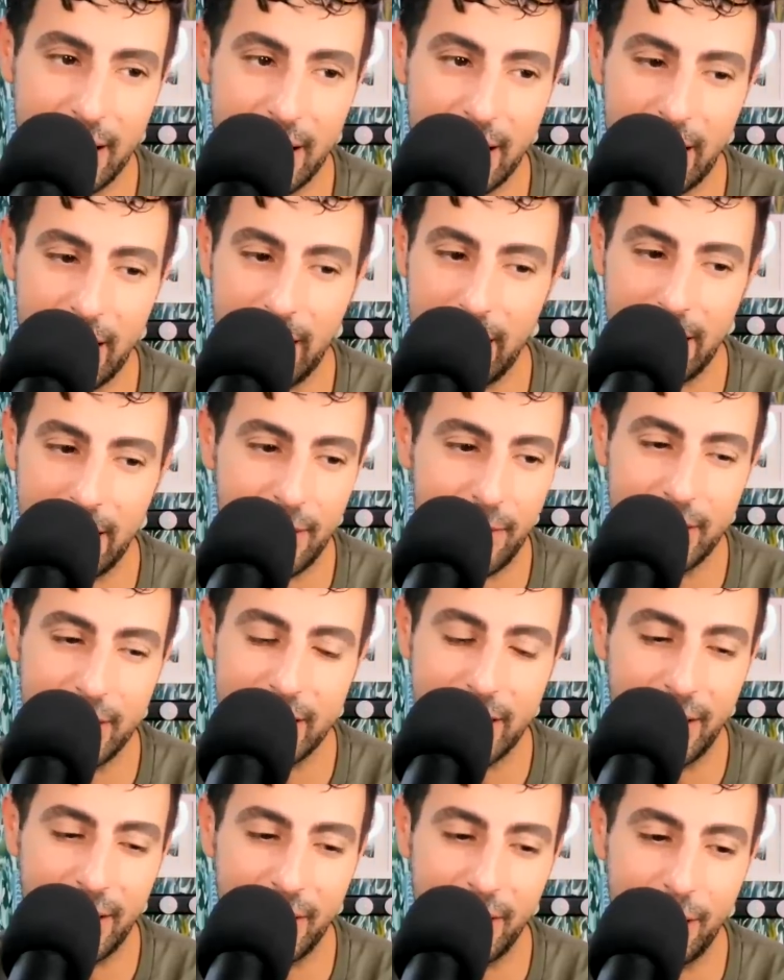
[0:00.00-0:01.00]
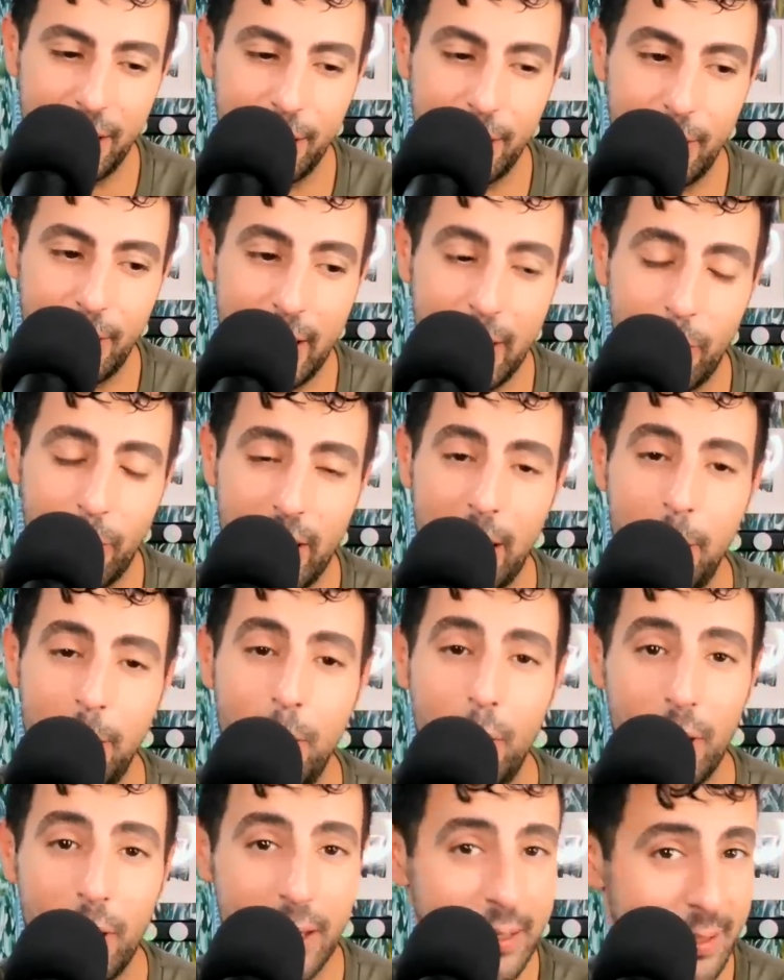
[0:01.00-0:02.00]
I can't even tell you. And what
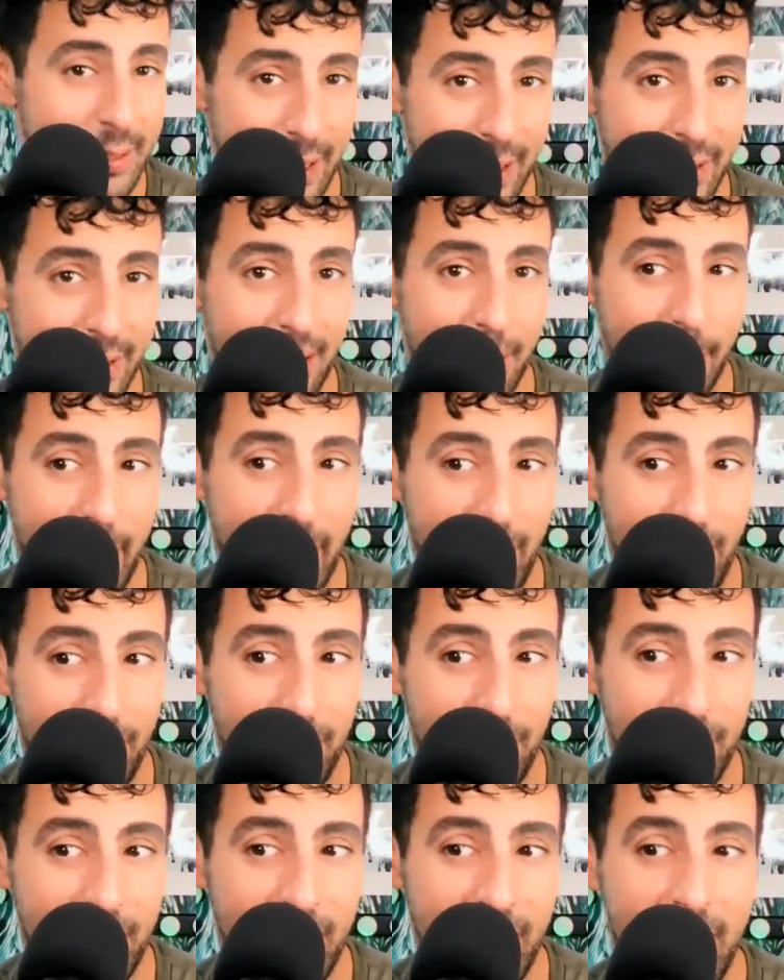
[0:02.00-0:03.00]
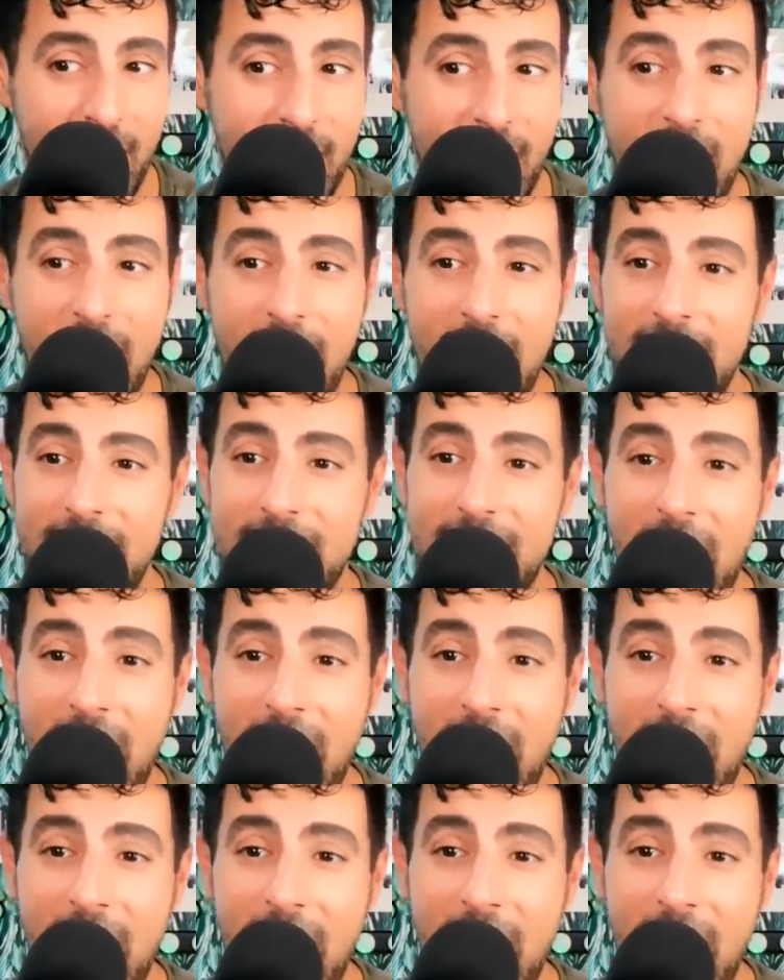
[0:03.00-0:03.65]
I'm more excited about is